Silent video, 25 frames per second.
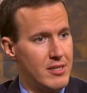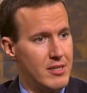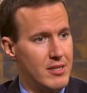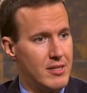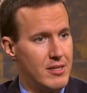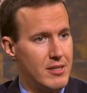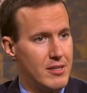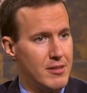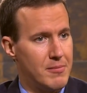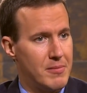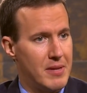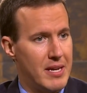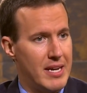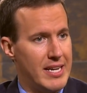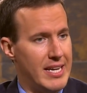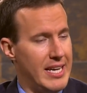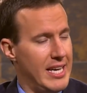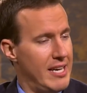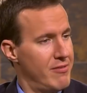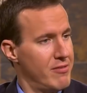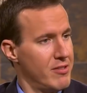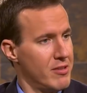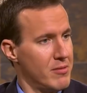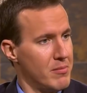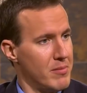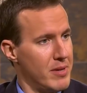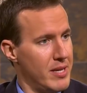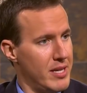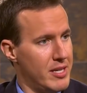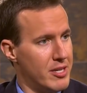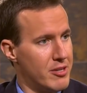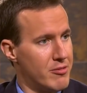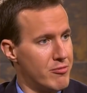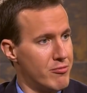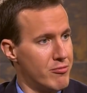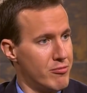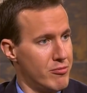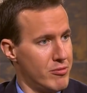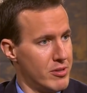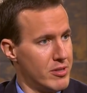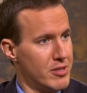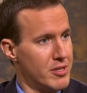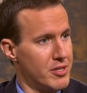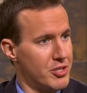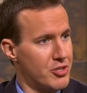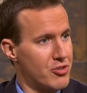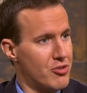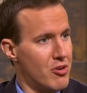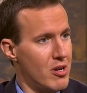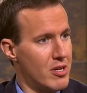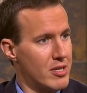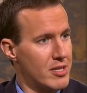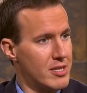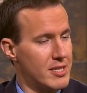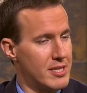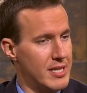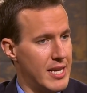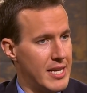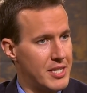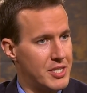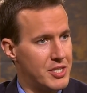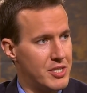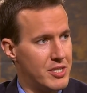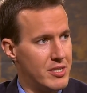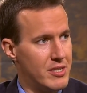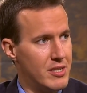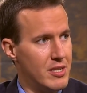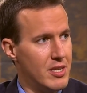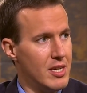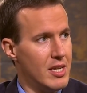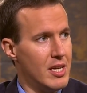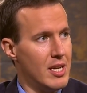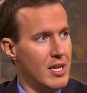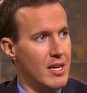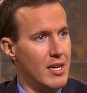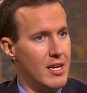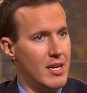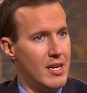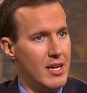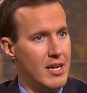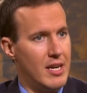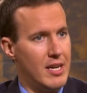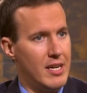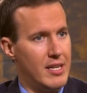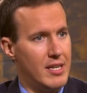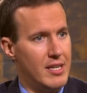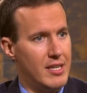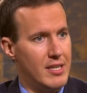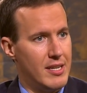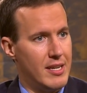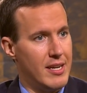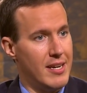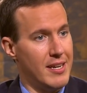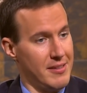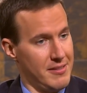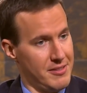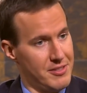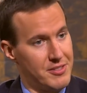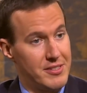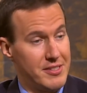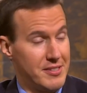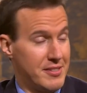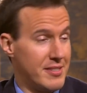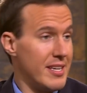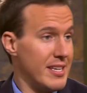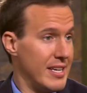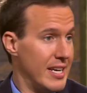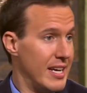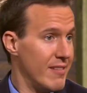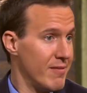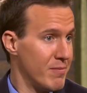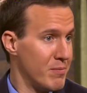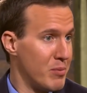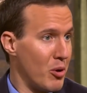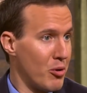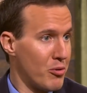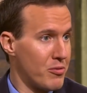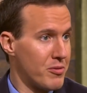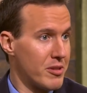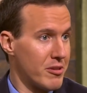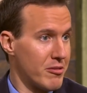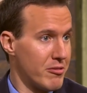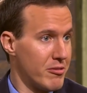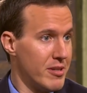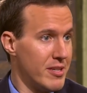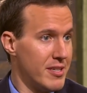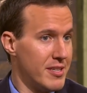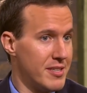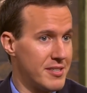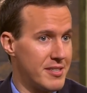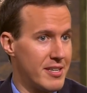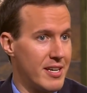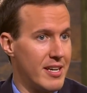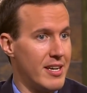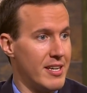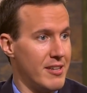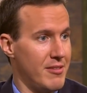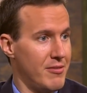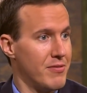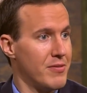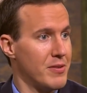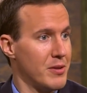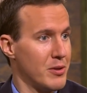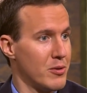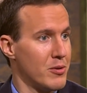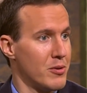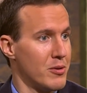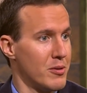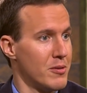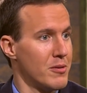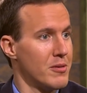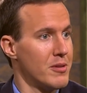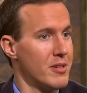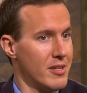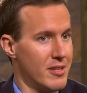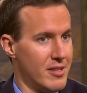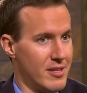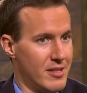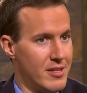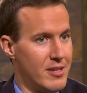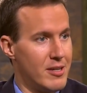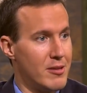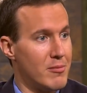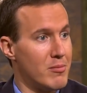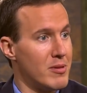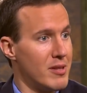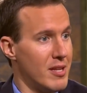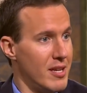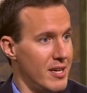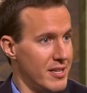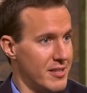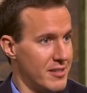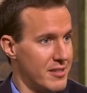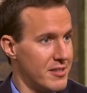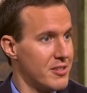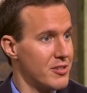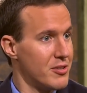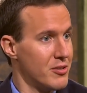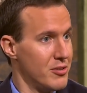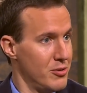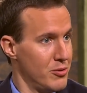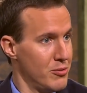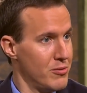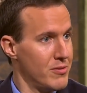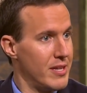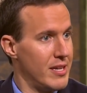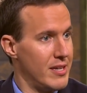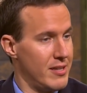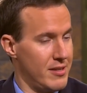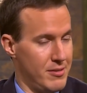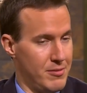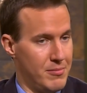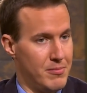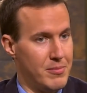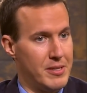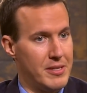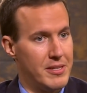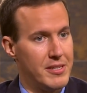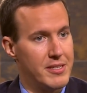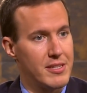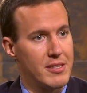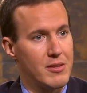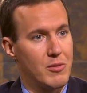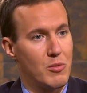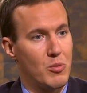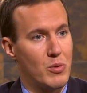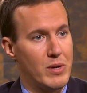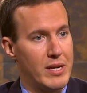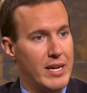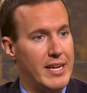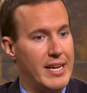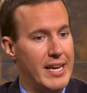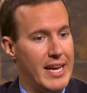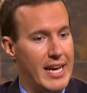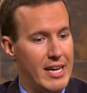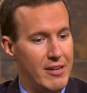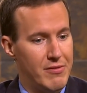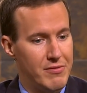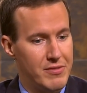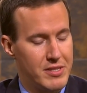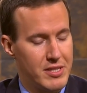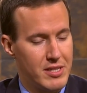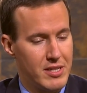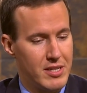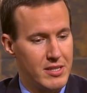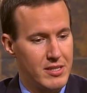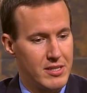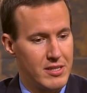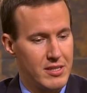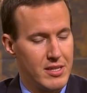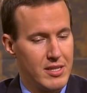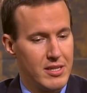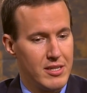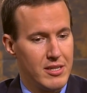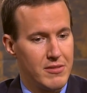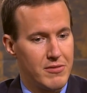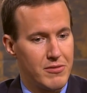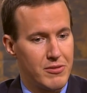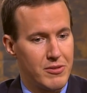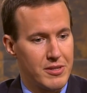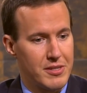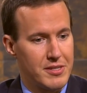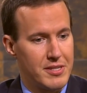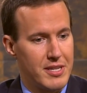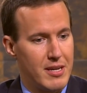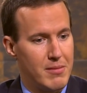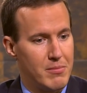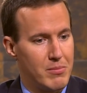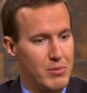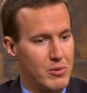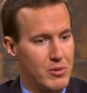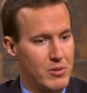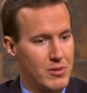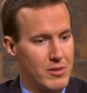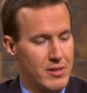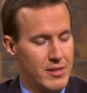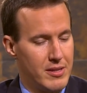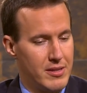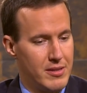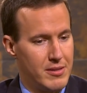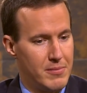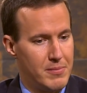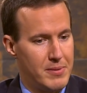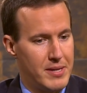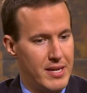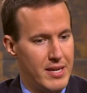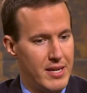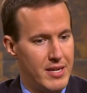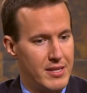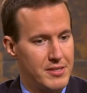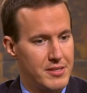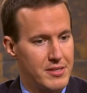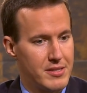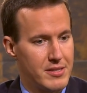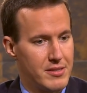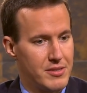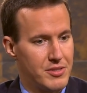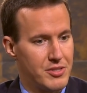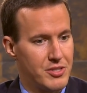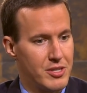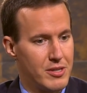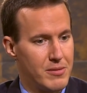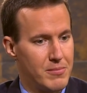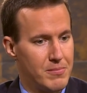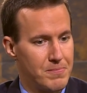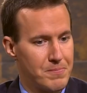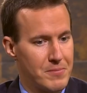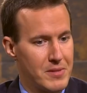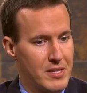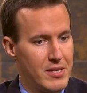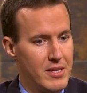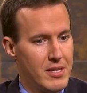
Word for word: Um, I haven't made a really strong connection. I since I have both degrees, I feel obliged to do that a bit. What I have done, for example, in the past, in some,